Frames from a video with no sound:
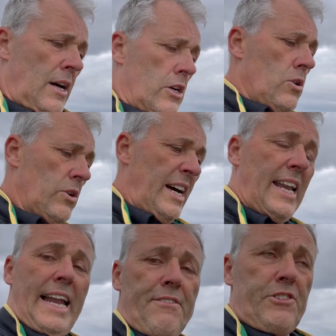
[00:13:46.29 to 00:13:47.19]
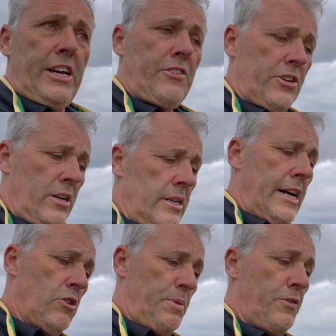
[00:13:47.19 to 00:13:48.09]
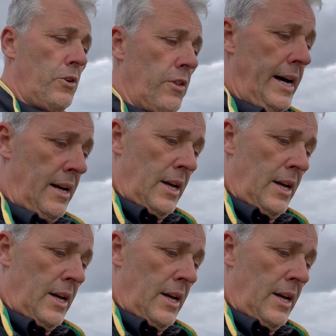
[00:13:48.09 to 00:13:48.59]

called Atlantis. Yeah, it was before that.